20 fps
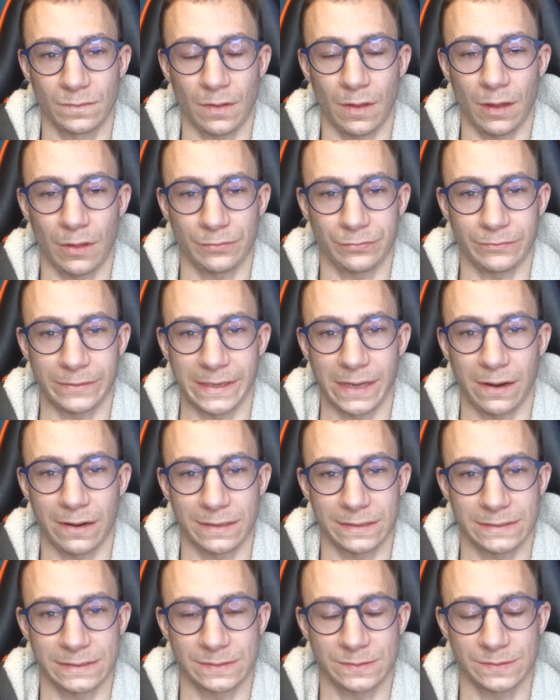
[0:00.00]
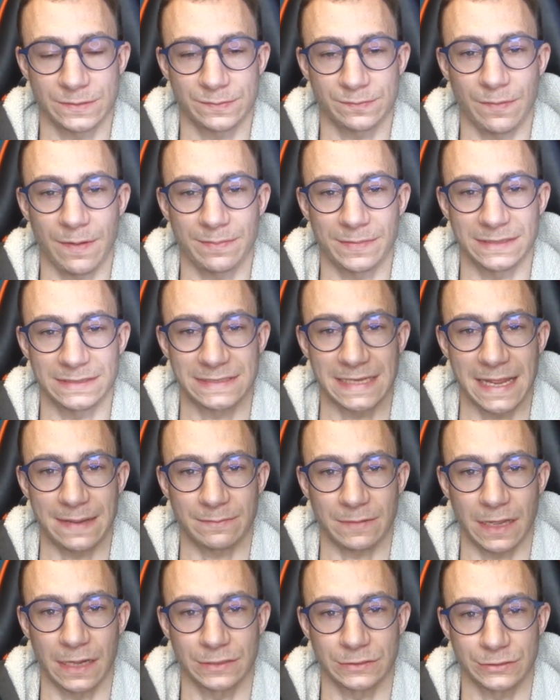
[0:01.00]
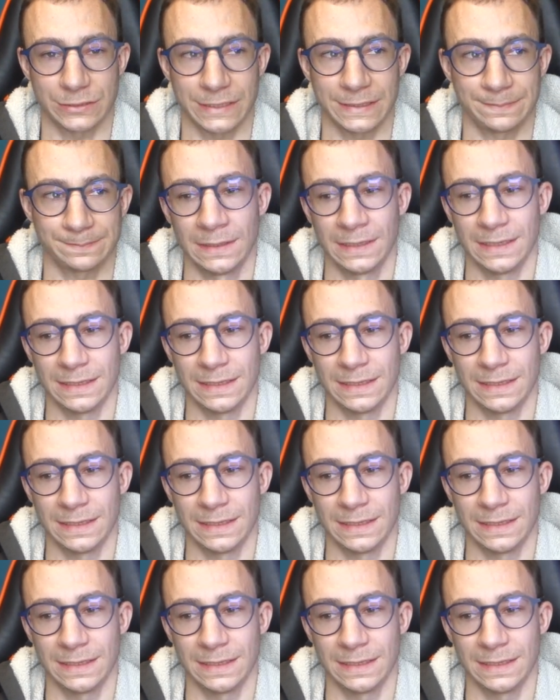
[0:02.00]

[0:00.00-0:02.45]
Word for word: all three artists from the same country.